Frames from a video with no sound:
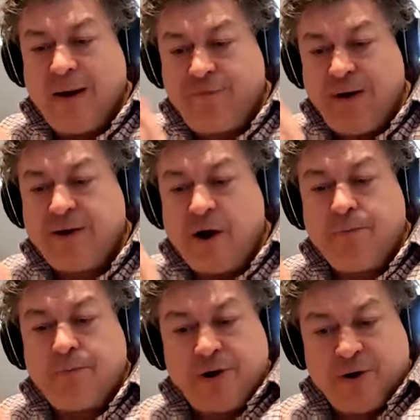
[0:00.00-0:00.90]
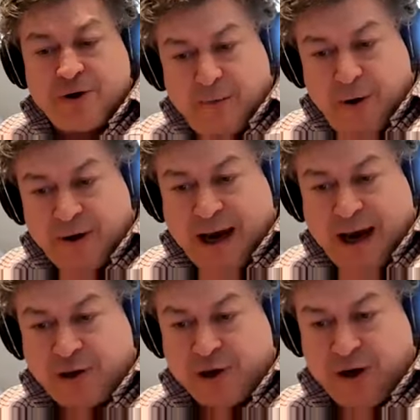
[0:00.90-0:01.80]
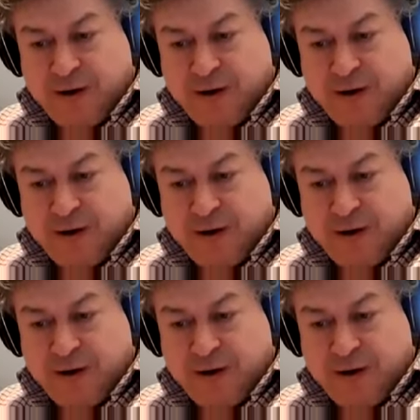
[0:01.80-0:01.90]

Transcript: if we don't produce communication